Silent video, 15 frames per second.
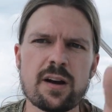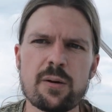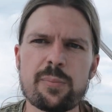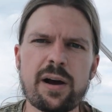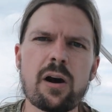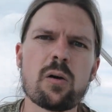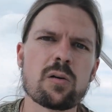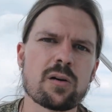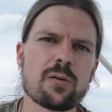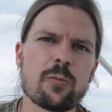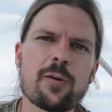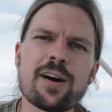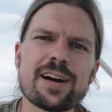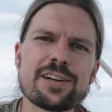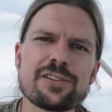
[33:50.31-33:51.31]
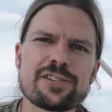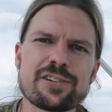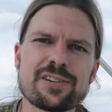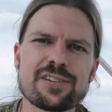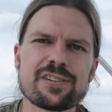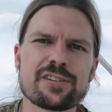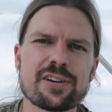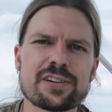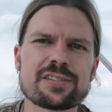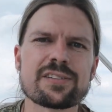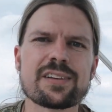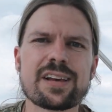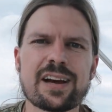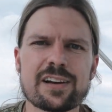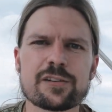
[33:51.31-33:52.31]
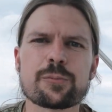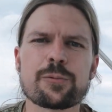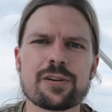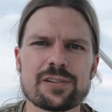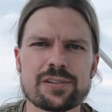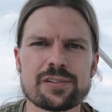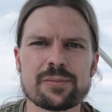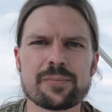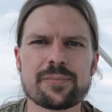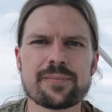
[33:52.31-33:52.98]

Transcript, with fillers: about why you shouldn't trust the experts.